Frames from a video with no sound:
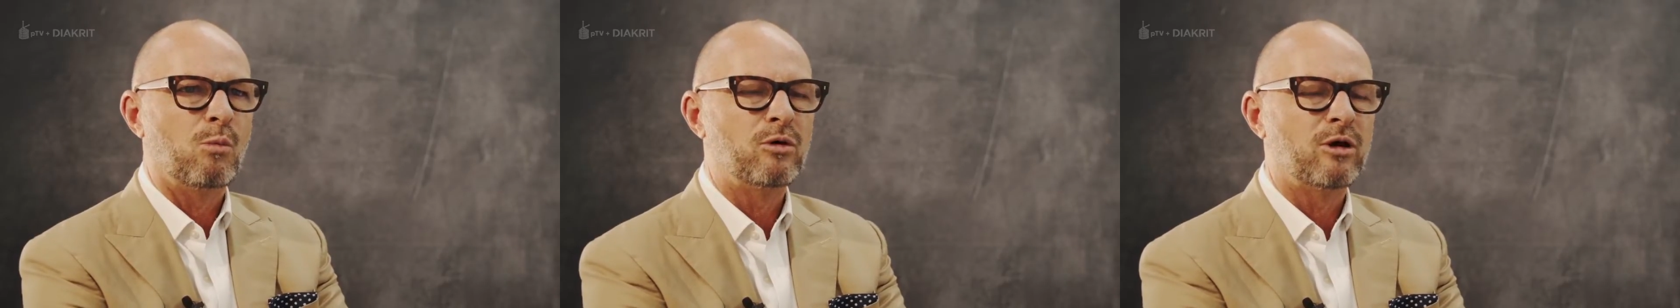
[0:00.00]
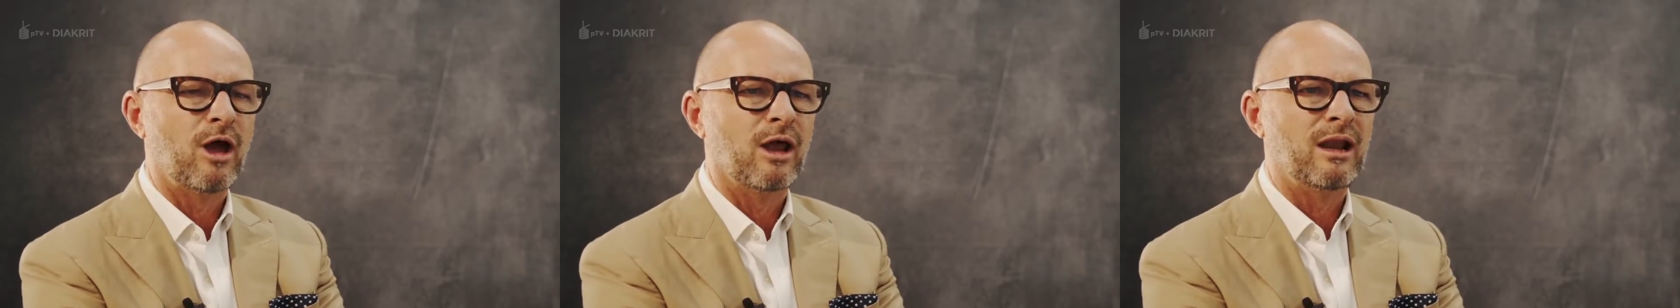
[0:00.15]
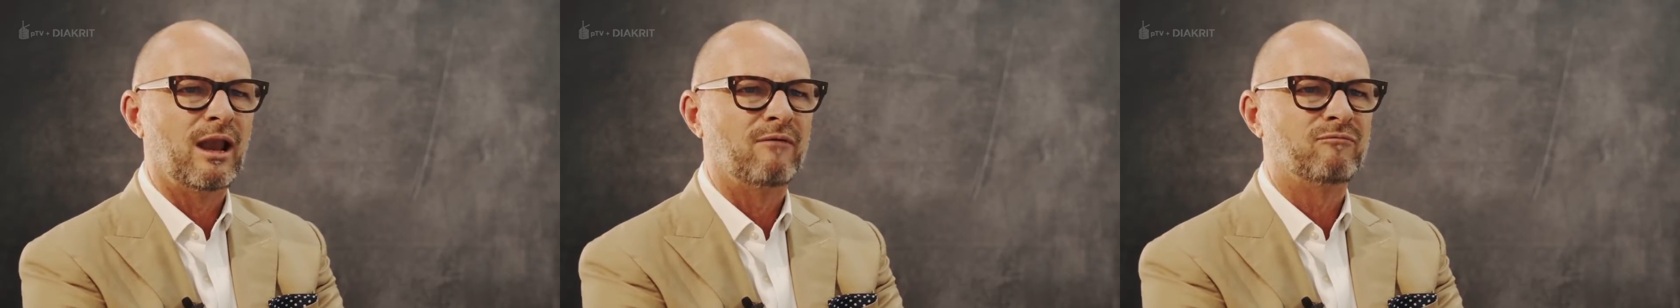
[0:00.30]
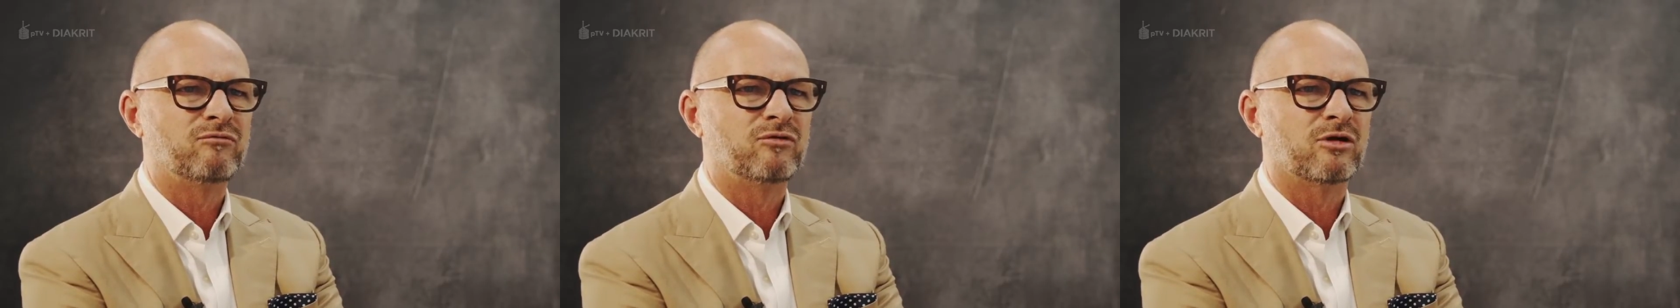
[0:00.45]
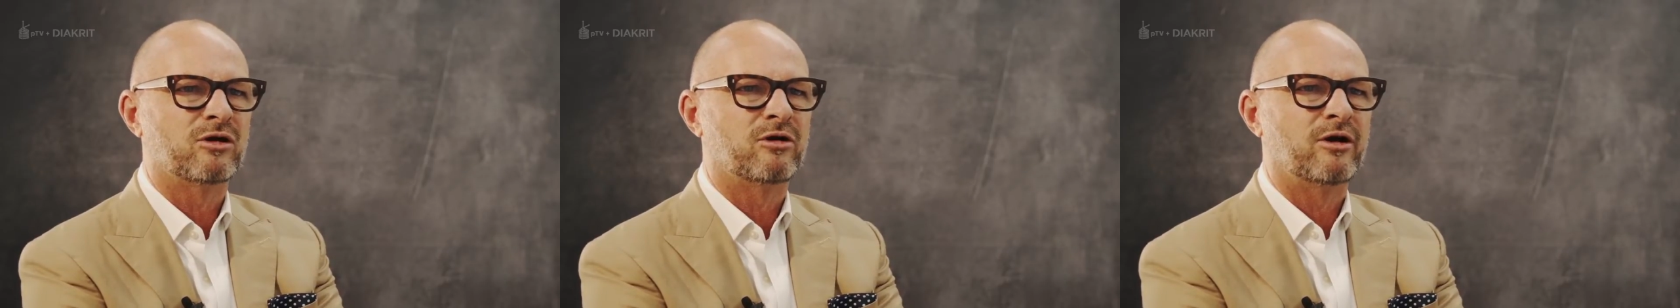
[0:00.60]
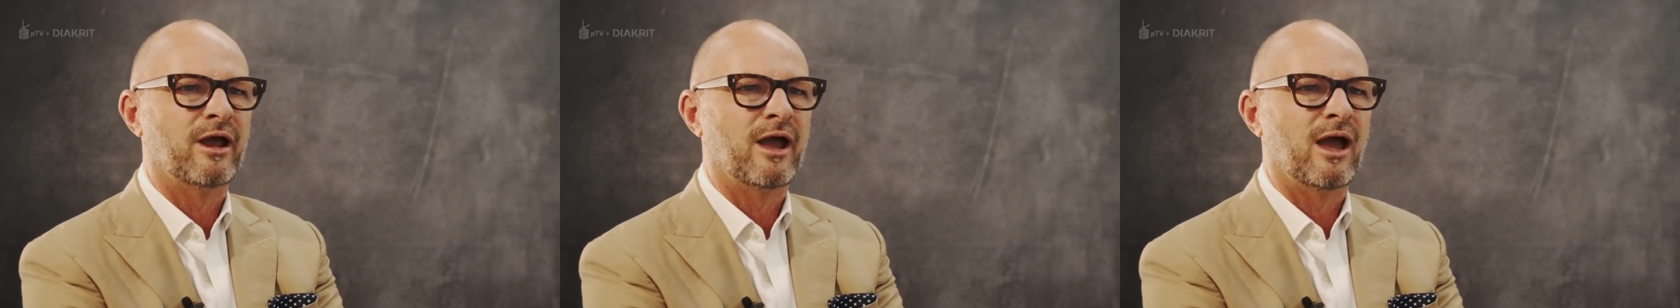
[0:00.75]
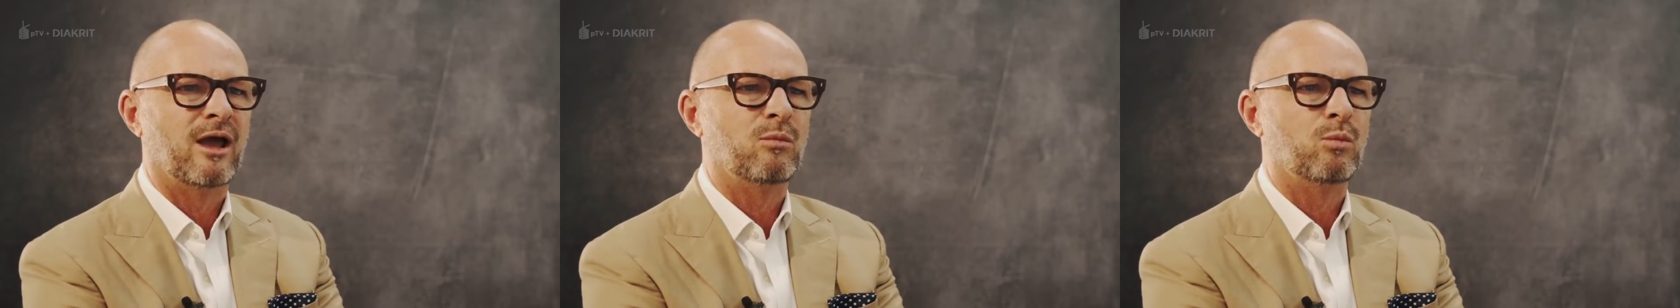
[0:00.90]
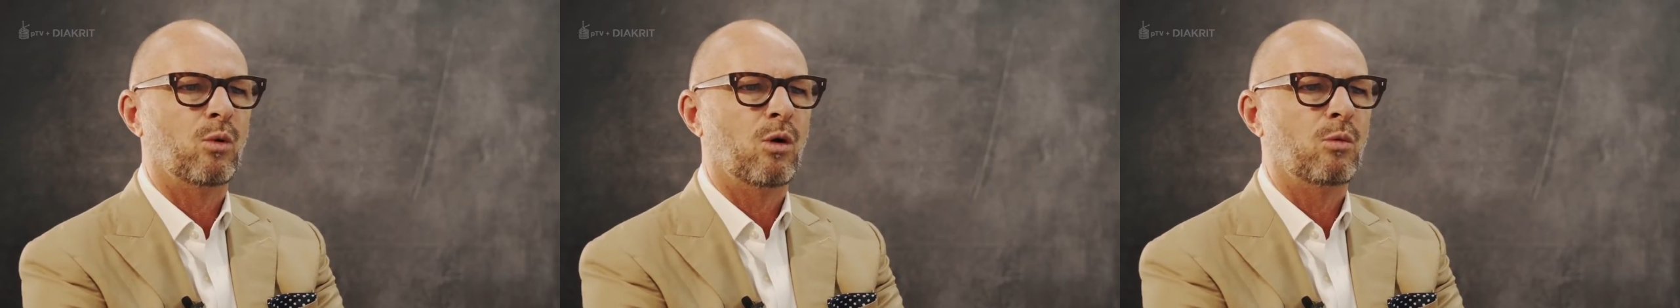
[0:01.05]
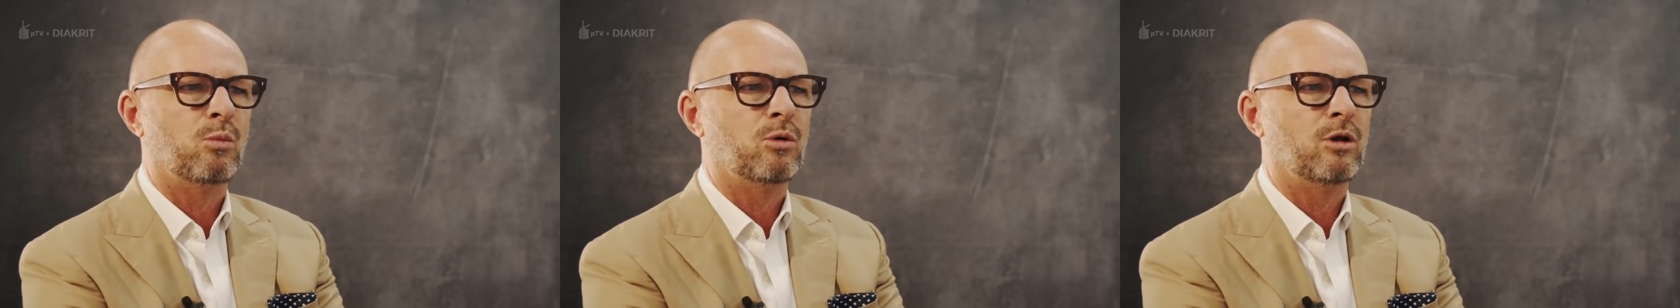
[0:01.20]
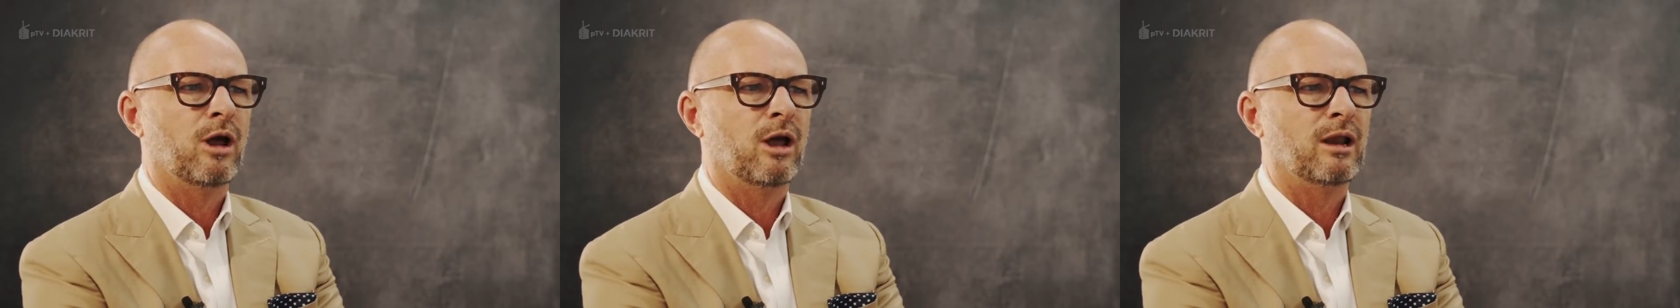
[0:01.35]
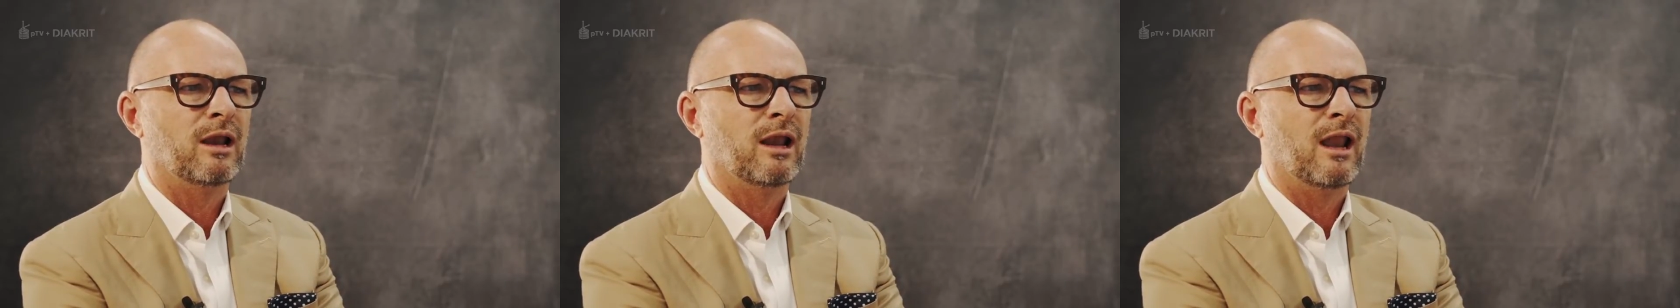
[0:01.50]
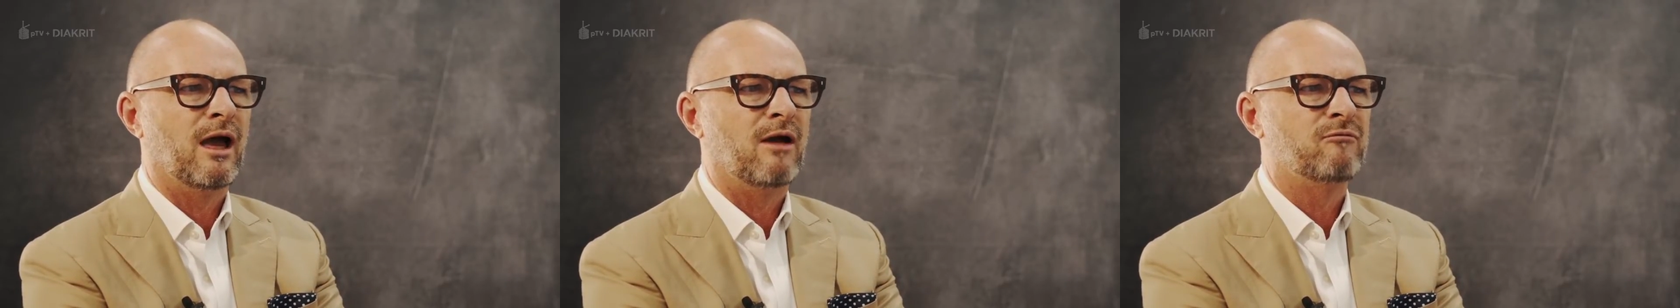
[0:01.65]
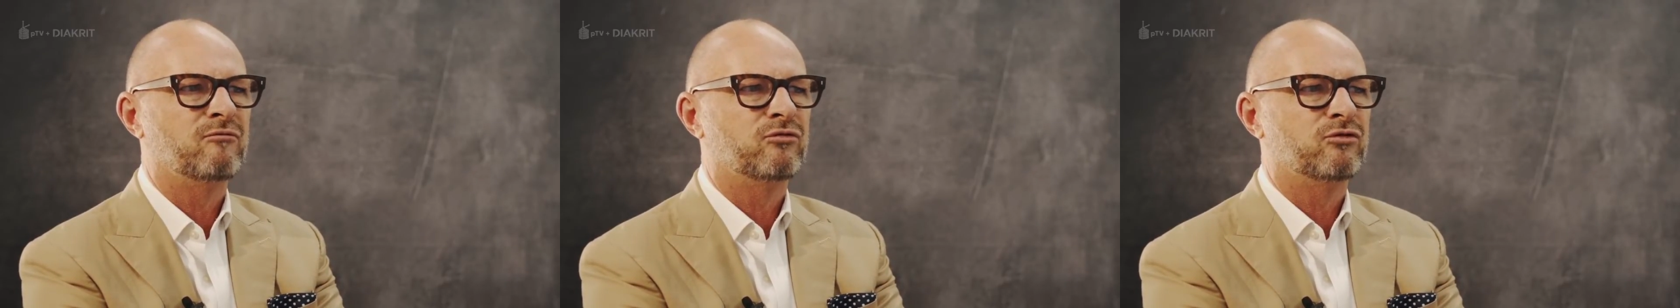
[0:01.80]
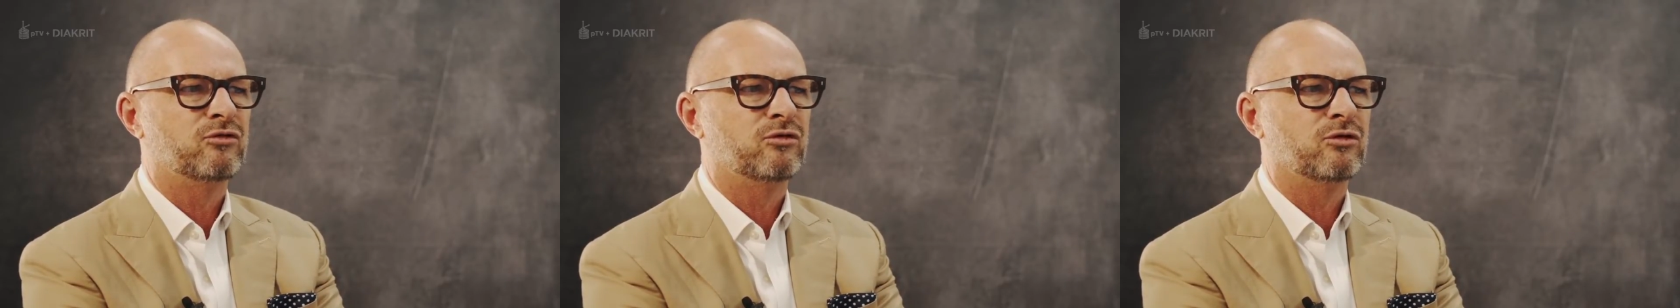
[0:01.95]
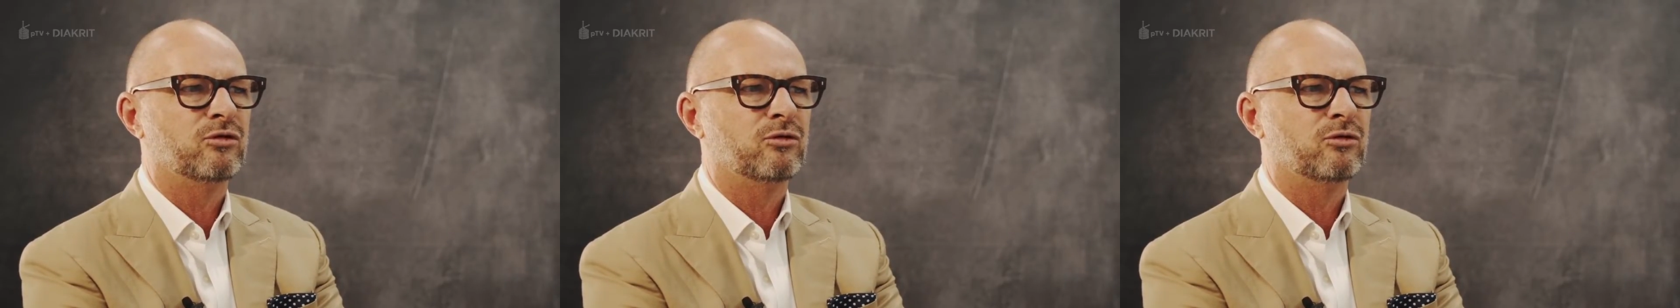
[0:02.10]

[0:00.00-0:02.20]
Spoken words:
What would I love to create? How would I love